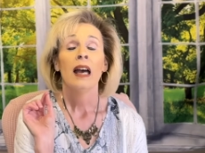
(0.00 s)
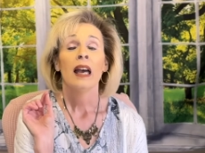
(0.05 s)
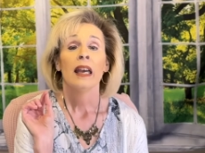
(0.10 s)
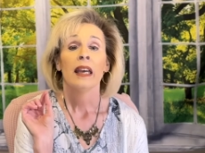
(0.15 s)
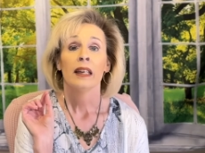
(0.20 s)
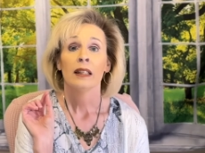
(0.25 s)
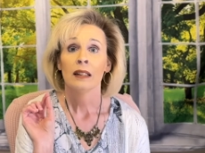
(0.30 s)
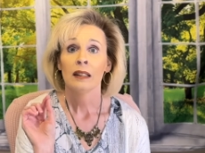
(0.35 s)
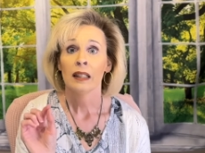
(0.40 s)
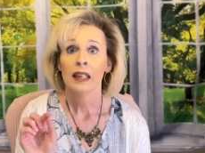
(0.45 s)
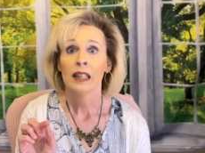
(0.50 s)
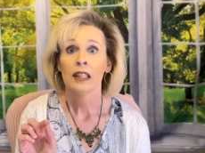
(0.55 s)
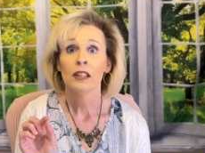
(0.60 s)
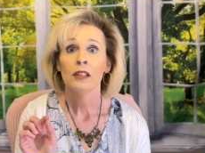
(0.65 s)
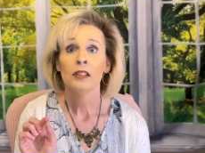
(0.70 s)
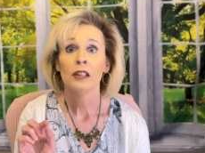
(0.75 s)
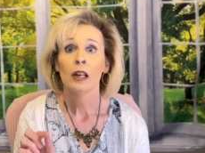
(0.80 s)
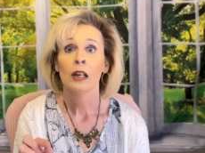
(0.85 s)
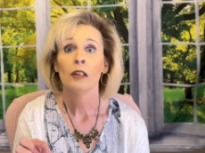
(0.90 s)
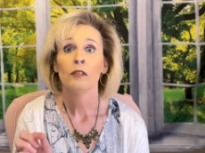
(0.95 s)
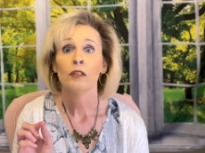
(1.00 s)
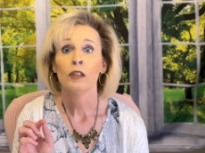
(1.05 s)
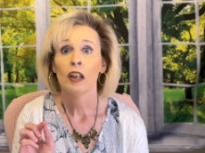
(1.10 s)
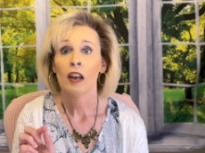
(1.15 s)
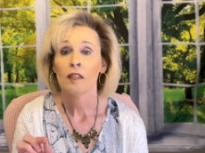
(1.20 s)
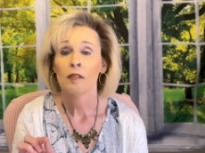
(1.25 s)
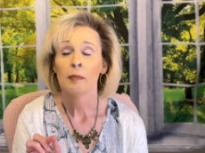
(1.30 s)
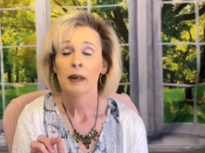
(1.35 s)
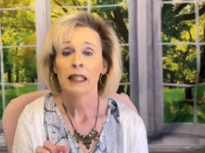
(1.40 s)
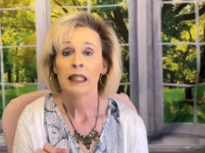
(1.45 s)
It'll let you know if you
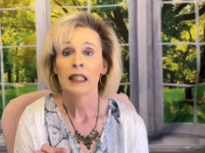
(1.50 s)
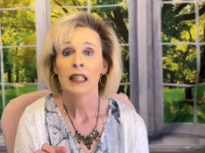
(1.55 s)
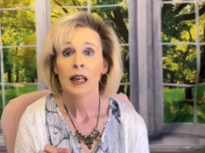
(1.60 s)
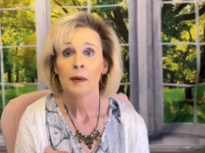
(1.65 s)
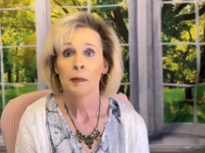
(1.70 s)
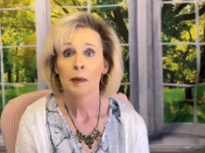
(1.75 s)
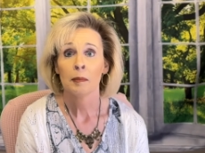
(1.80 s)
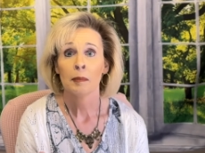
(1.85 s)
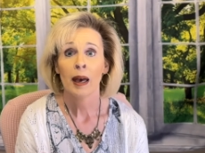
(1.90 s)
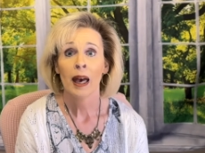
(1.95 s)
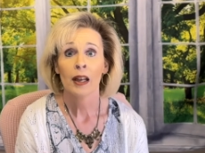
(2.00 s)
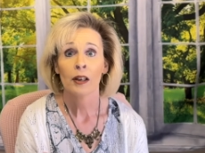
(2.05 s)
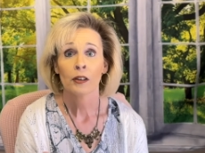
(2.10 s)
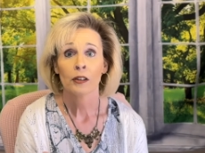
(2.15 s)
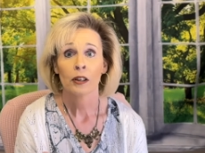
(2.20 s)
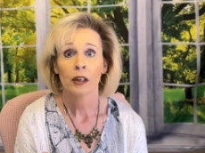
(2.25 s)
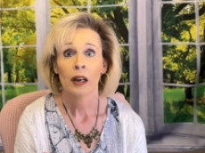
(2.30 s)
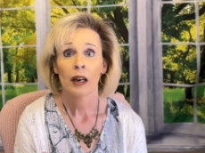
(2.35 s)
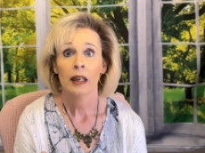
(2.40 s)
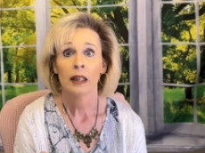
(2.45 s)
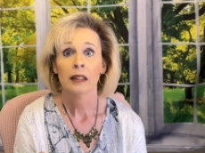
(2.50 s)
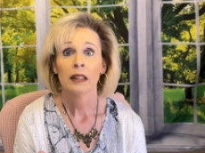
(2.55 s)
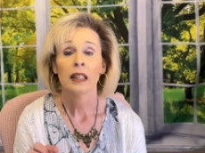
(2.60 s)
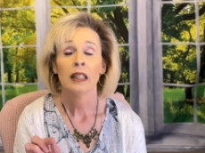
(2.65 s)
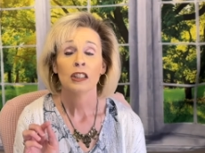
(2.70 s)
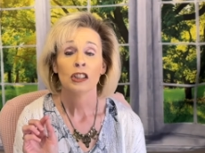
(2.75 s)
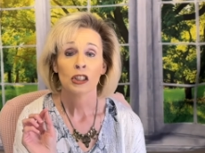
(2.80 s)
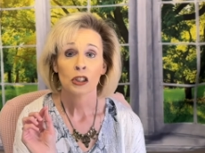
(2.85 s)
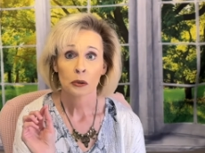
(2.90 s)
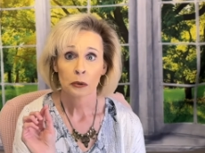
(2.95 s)
have money coming back or not
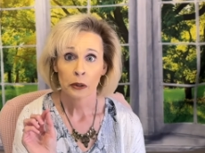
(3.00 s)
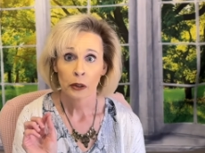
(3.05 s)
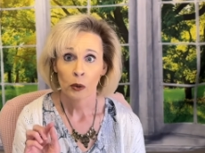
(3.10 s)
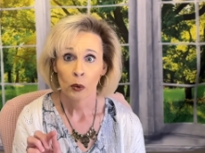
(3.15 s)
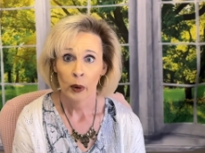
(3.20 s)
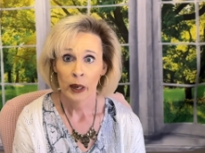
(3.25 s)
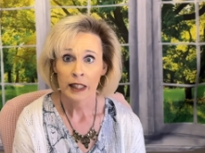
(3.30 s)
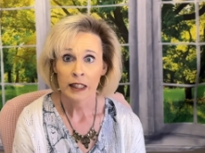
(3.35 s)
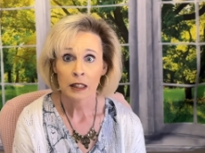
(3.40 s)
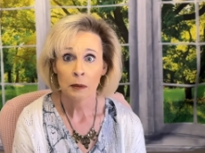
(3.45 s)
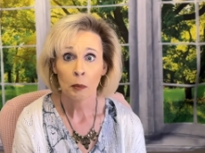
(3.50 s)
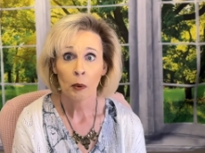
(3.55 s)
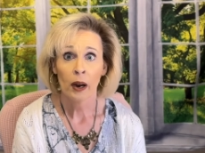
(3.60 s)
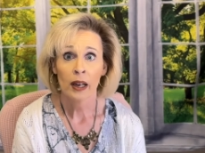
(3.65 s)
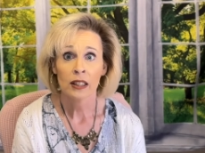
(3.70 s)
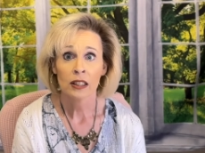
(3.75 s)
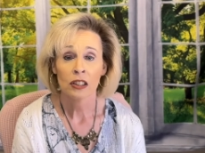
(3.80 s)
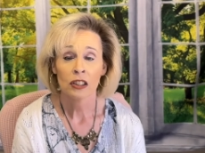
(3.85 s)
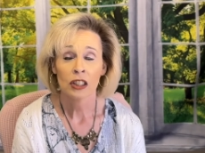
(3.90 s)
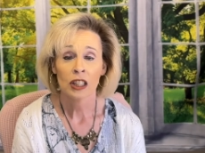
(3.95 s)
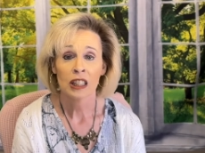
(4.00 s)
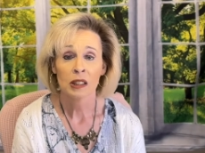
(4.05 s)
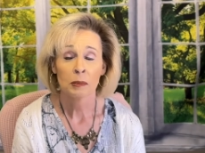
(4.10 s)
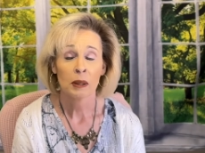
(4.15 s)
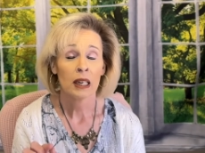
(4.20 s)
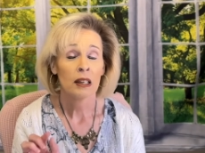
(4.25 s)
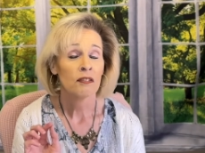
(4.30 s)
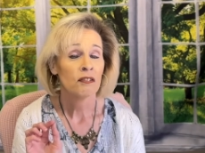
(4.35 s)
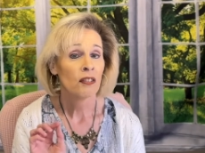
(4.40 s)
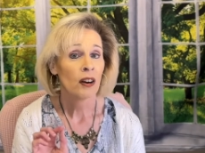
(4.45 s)
just request the price
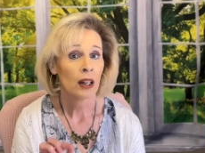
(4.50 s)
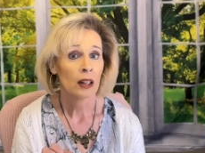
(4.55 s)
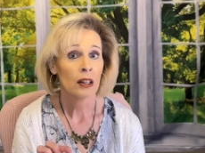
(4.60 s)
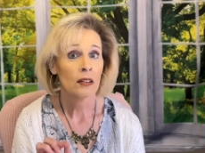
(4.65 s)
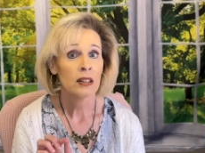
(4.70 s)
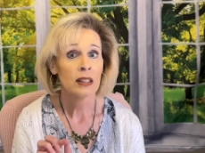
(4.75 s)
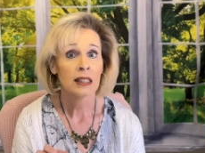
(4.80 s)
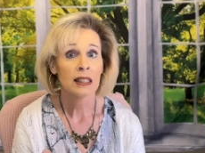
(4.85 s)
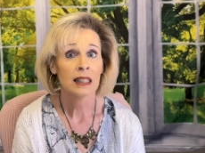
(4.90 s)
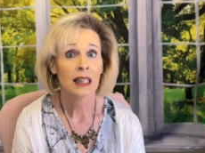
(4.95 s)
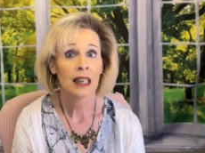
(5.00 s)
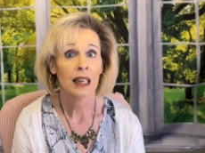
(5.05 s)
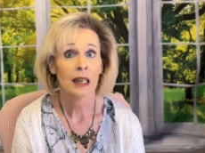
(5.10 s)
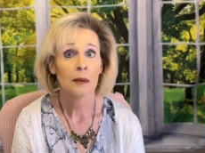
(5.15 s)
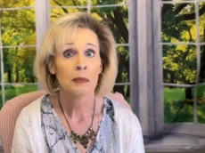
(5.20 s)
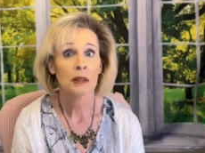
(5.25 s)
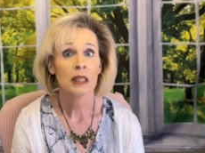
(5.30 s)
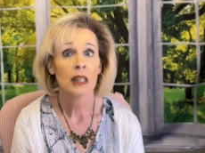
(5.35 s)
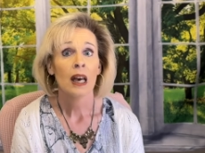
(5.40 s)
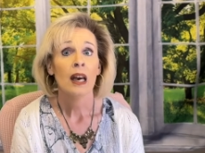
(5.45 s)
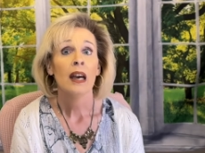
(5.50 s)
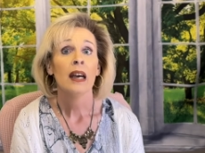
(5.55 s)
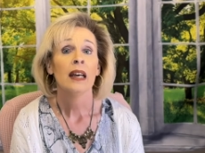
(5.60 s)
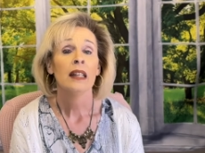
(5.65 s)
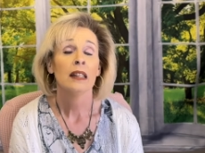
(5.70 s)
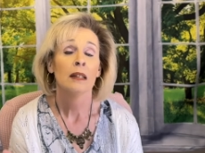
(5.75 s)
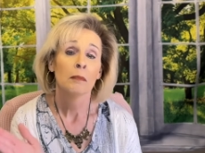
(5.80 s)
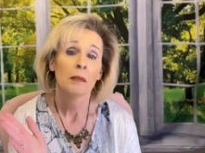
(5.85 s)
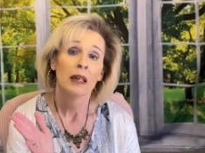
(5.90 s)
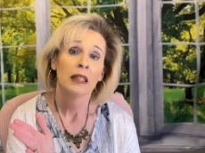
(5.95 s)
adjustment and follow the steps
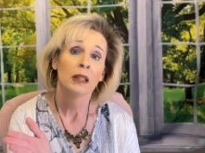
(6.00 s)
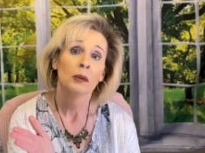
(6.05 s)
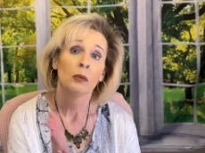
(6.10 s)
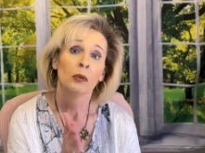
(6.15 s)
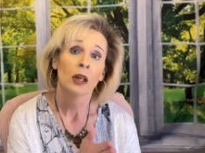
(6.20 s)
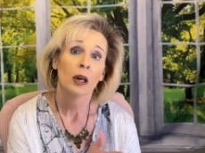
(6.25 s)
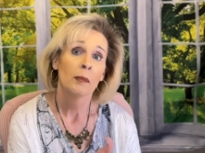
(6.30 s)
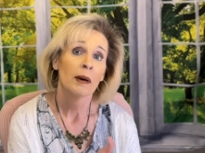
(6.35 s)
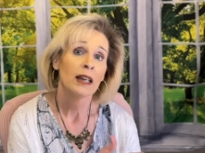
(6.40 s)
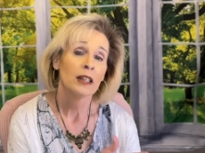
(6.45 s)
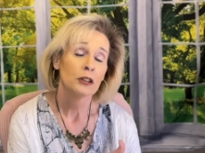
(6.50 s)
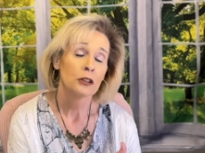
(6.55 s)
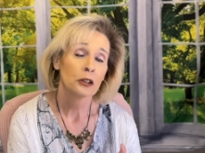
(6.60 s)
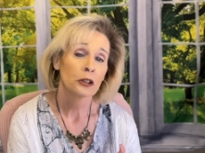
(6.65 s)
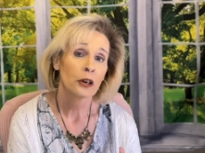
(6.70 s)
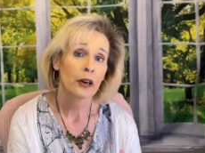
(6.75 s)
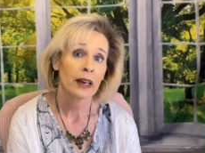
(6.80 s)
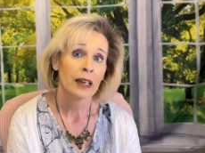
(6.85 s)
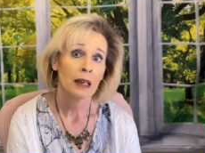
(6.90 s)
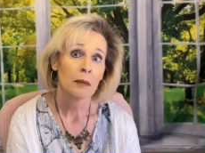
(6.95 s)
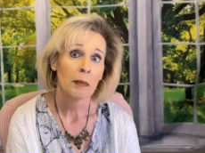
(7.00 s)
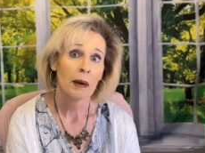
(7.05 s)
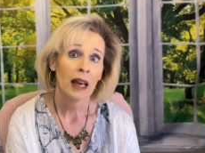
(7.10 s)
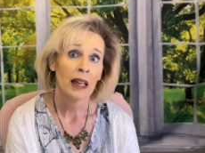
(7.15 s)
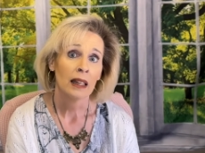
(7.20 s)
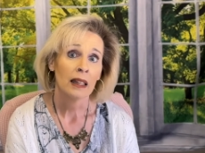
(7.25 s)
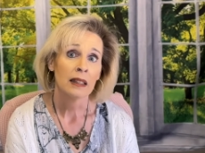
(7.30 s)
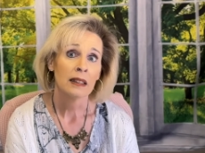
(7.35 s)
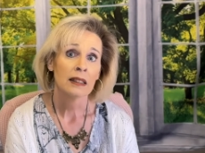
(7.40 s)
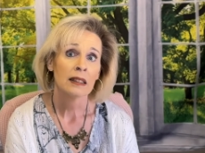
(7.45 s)
and the money will go back to your credit
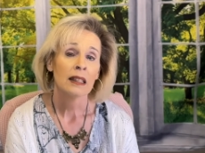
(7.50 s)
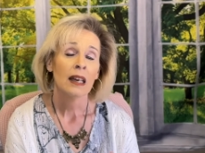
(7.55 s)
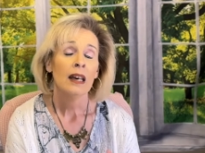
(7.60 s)
balance.